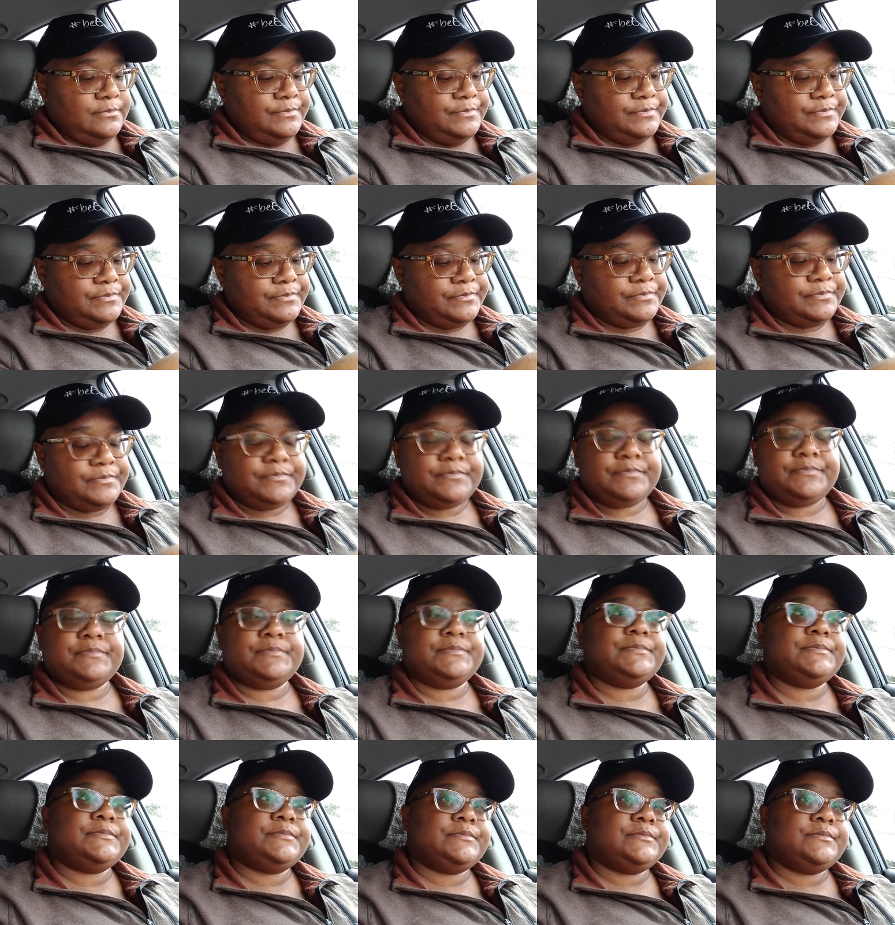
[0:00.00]

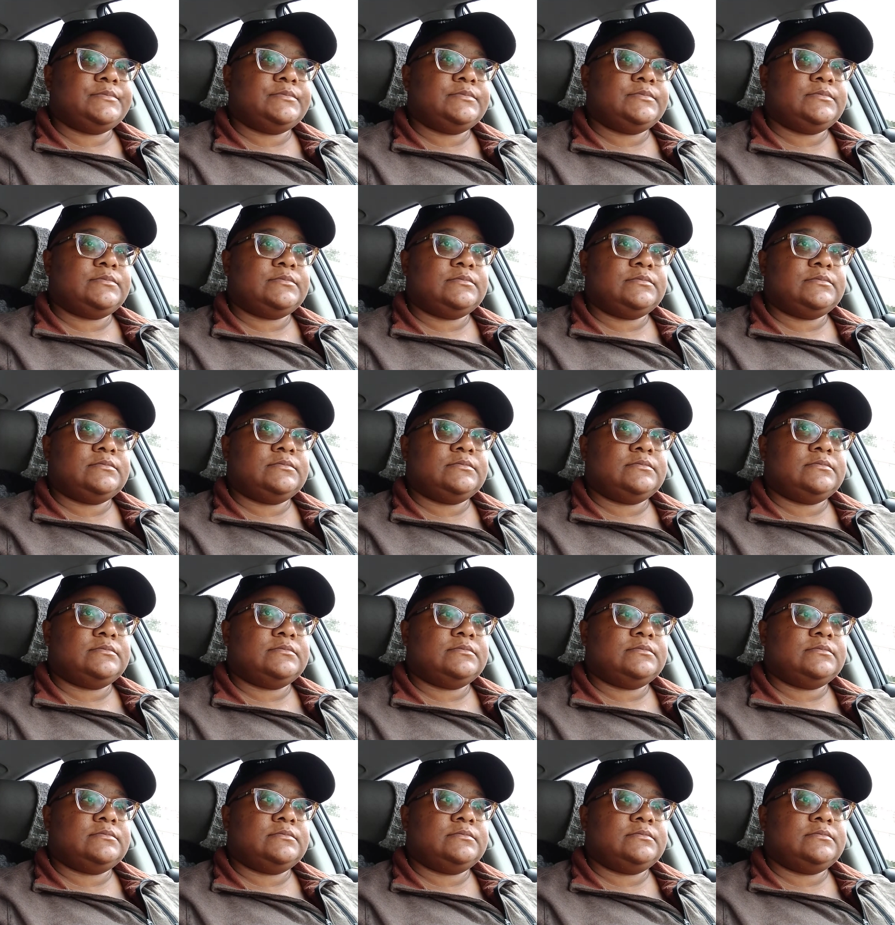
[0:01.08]

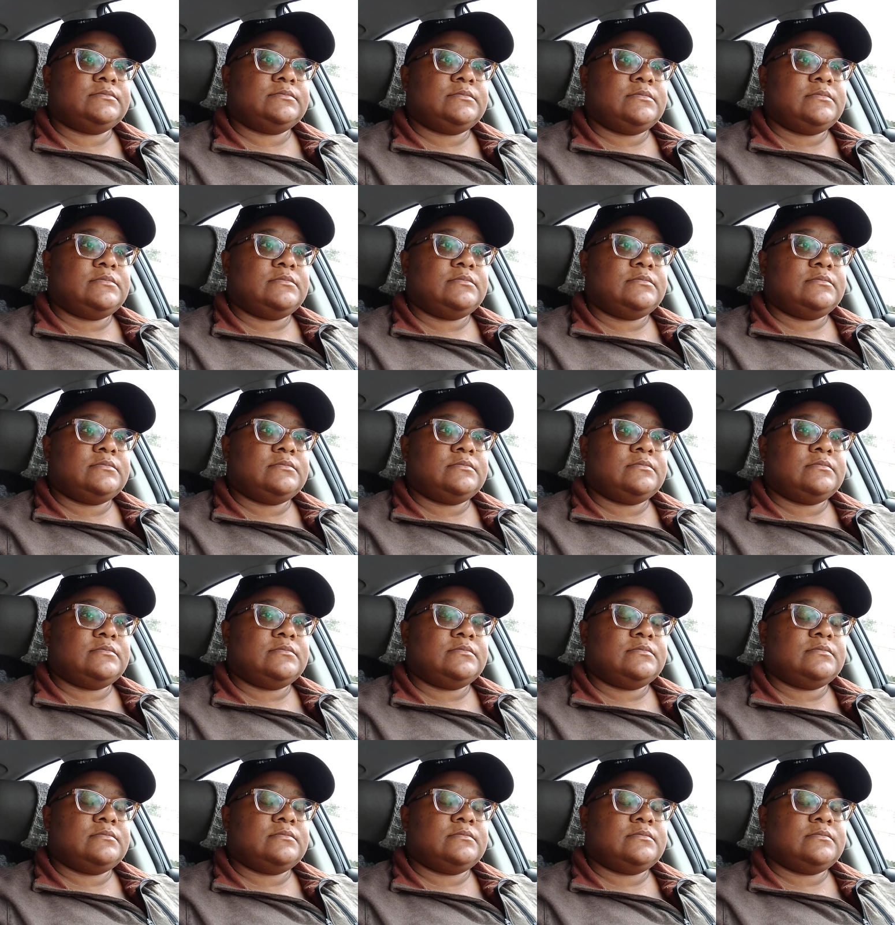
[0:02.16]

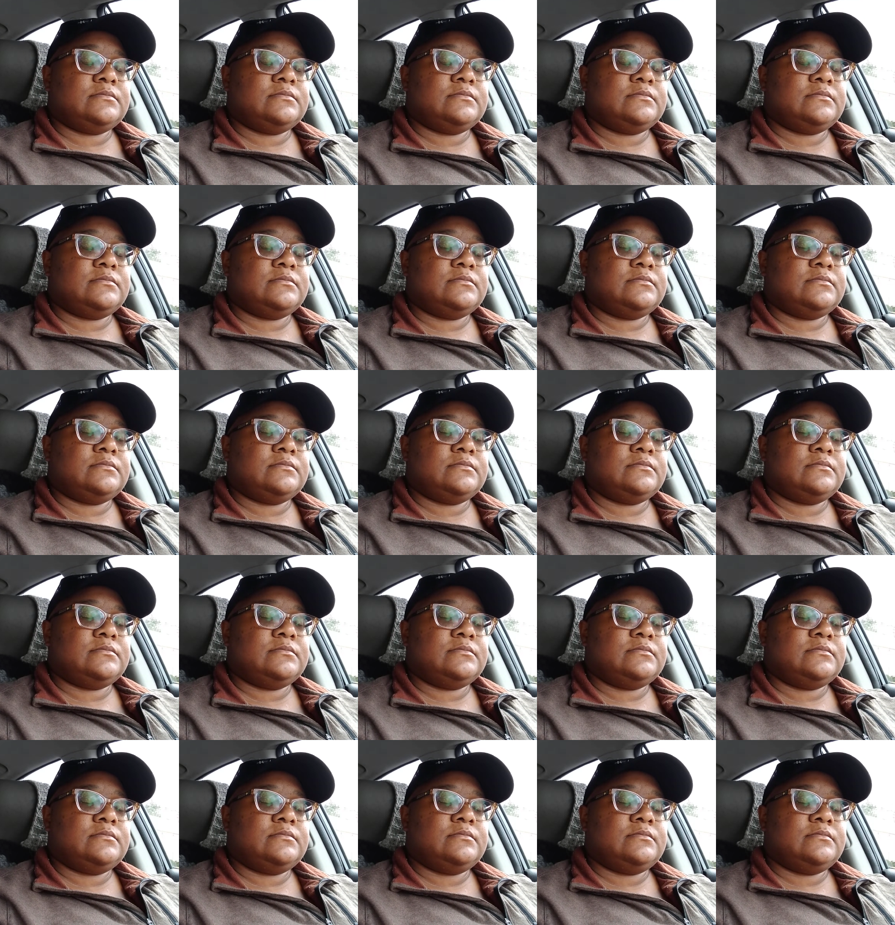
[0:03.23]
(silence)